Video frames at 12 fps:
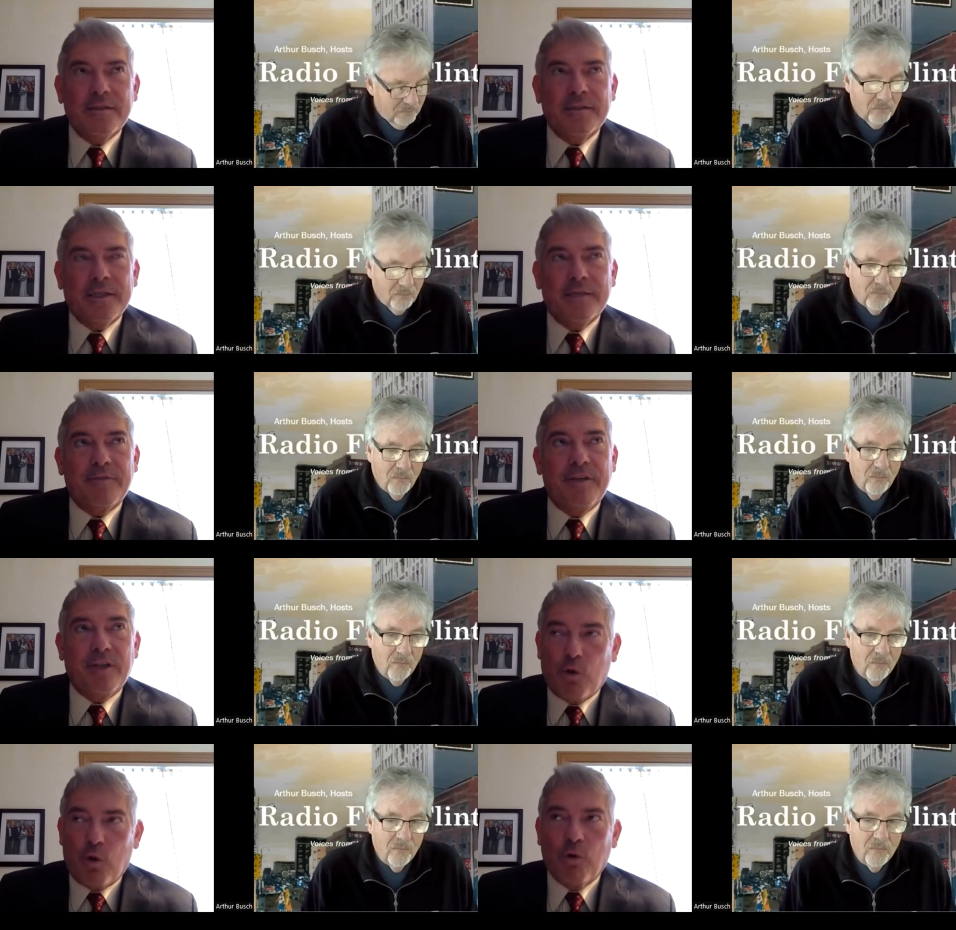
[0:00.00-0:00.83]
Speaker 1: in
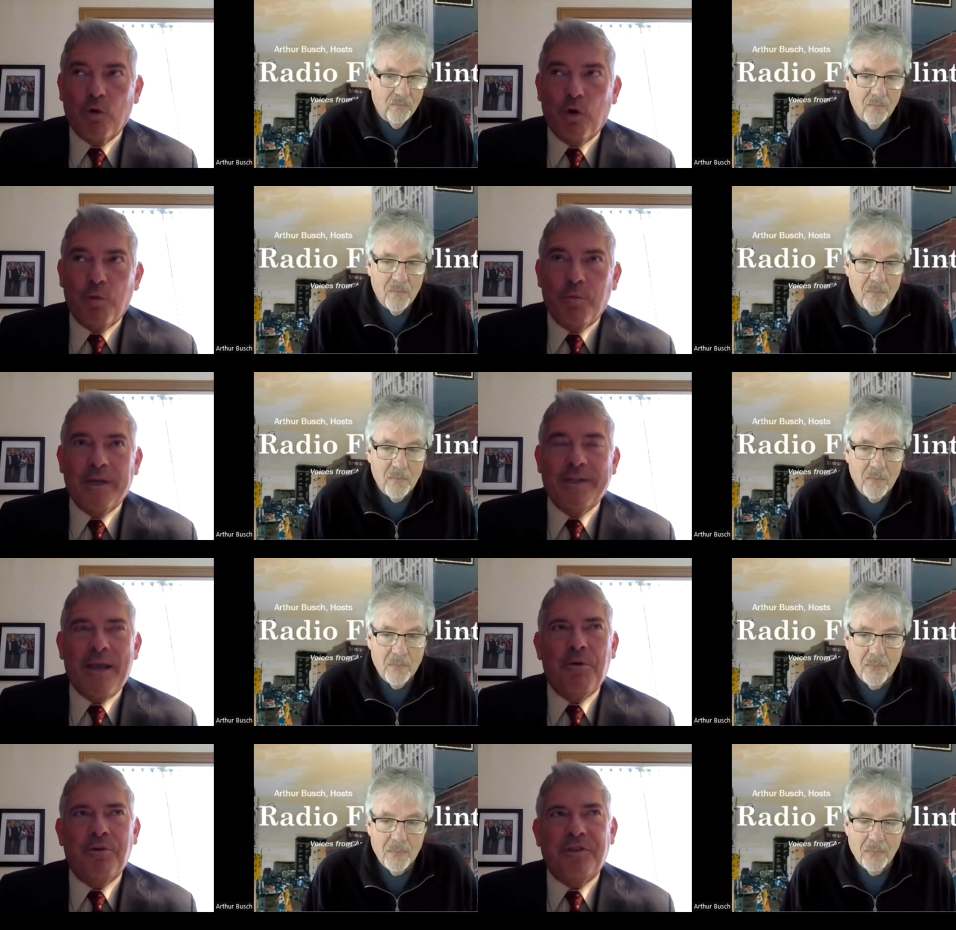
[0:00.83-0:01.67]
the courtroom, and
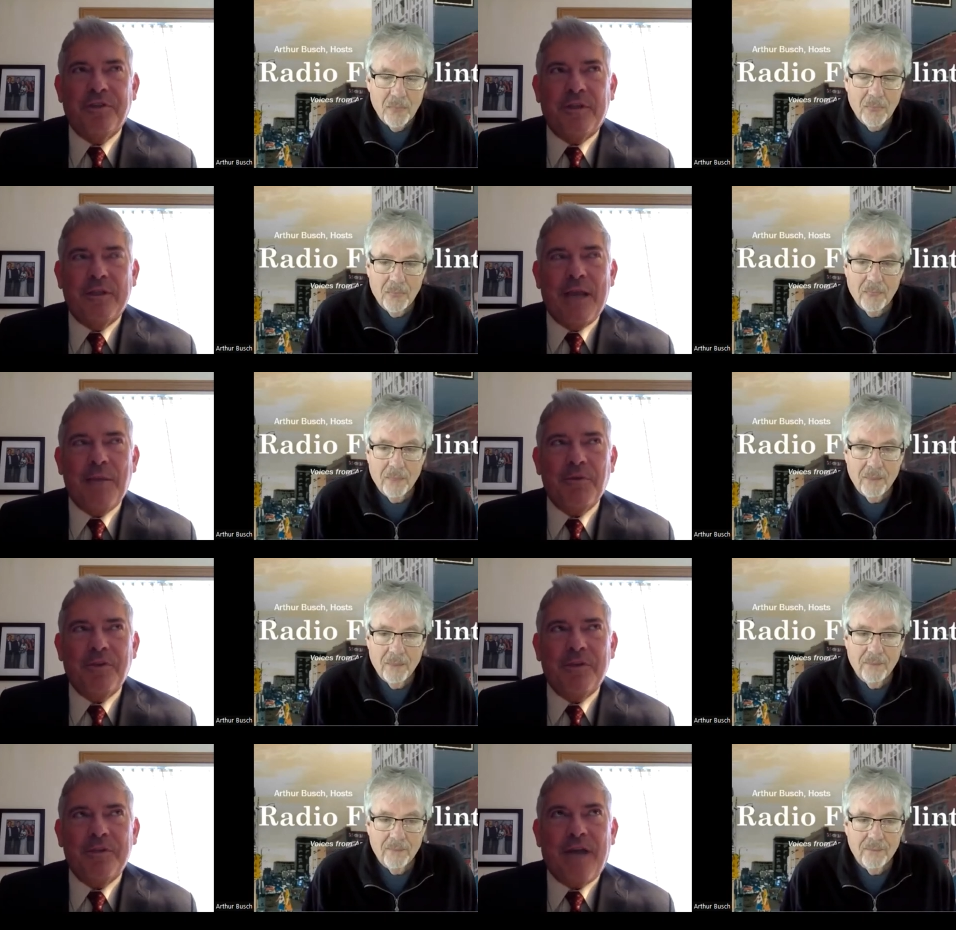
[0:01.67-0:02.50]
that was at
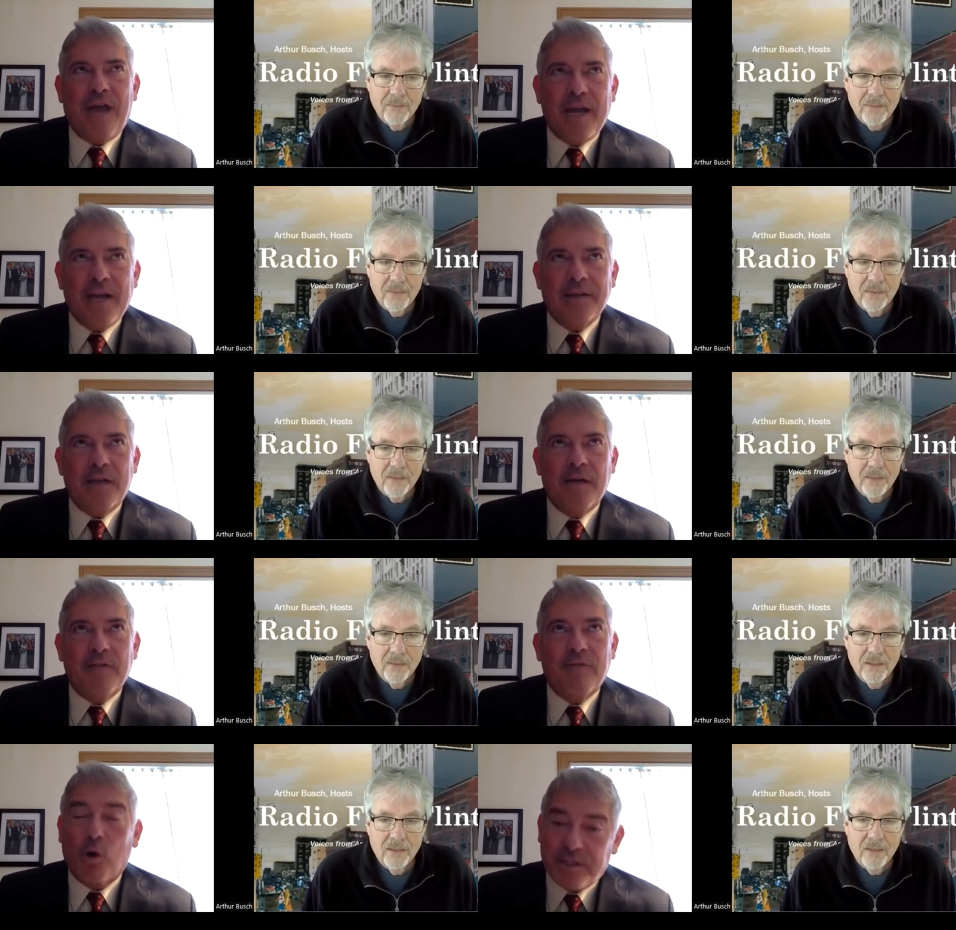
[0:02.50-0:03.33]
the height
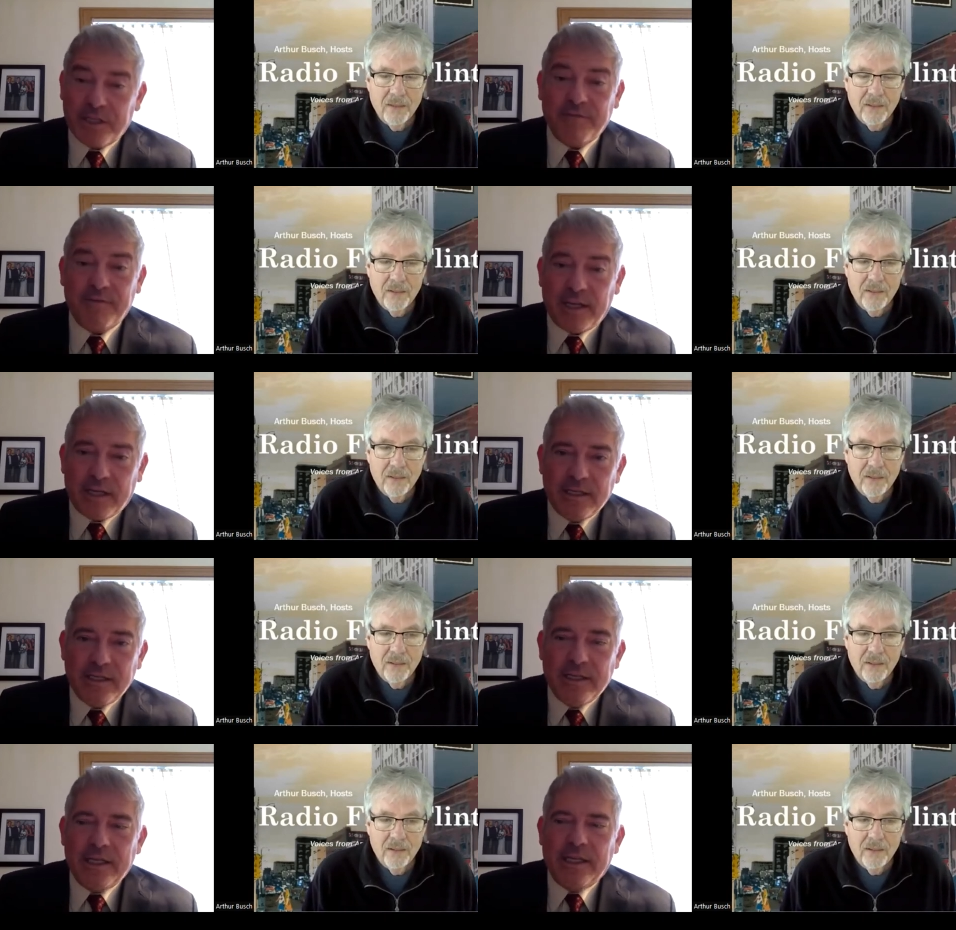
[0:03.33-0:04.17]
of Court TV,
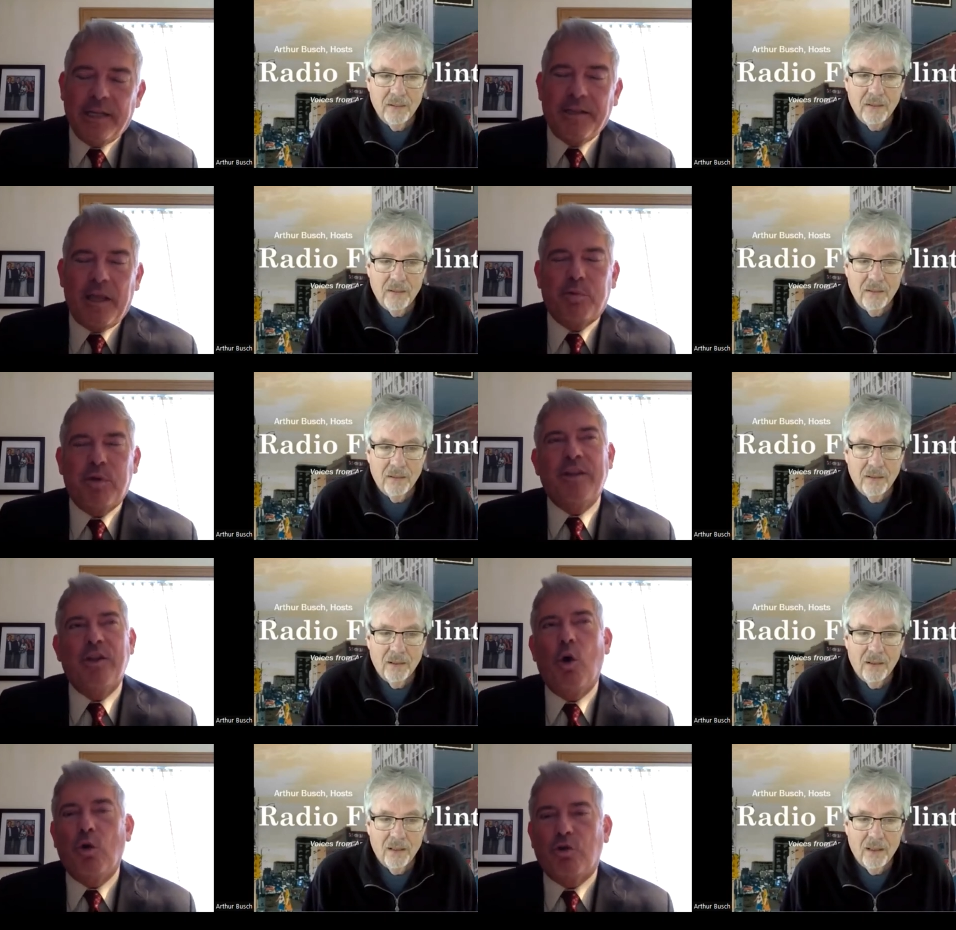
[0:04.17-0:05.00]
and they
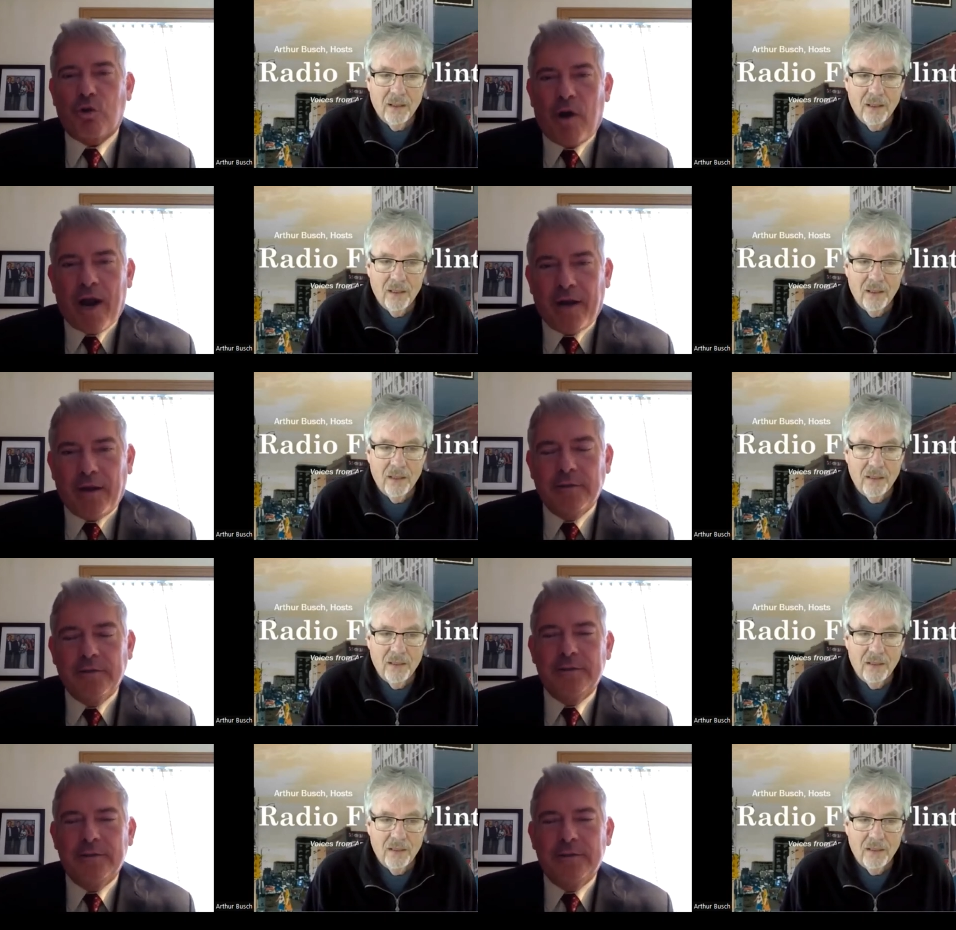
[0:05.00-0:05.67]
played the whole trial.